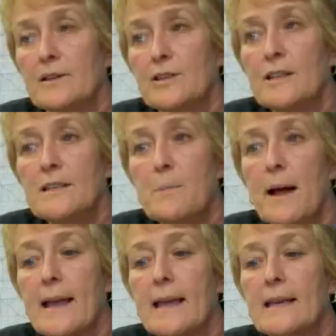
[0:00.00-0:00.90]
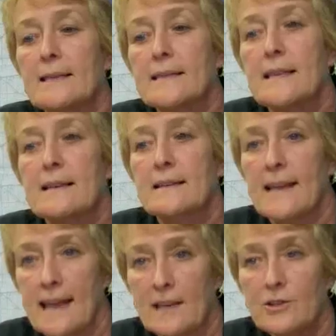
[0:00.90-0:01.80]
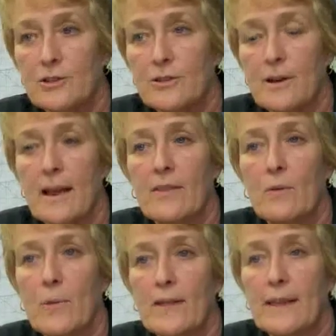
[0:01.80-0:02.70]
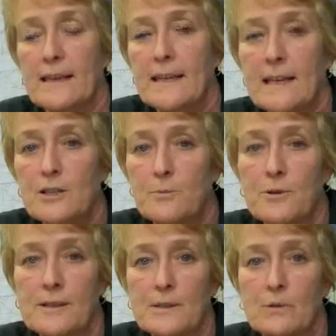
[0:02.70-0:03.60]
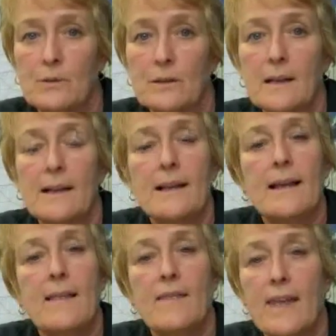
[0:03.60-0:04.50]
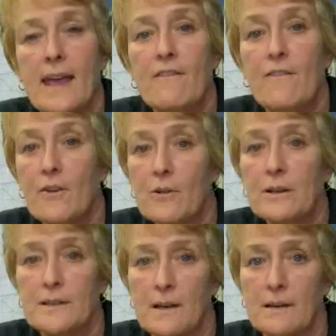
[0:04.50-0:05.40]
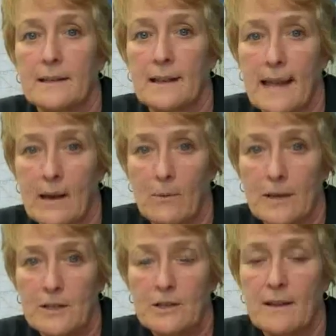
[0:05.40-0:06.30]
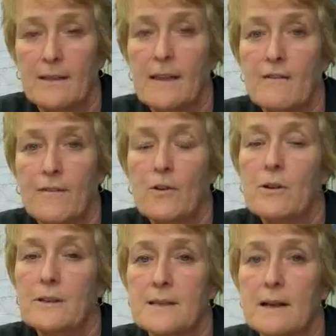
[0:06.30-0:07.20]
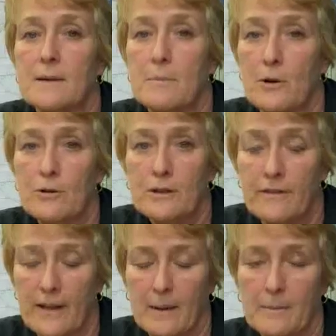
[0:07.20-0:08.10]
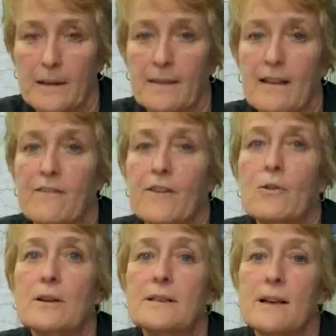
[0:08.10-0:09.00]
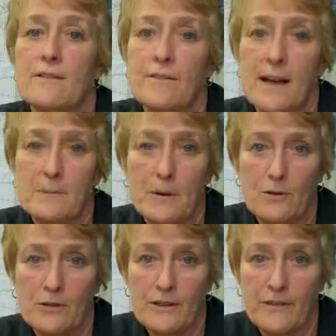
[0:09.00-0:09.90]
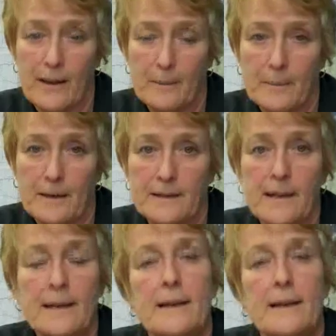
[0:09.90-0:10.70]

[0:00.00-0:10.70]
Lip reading: just by its nature and the way they teach preschool, they focus on language. They focus on motor development. They focus on fine motor development,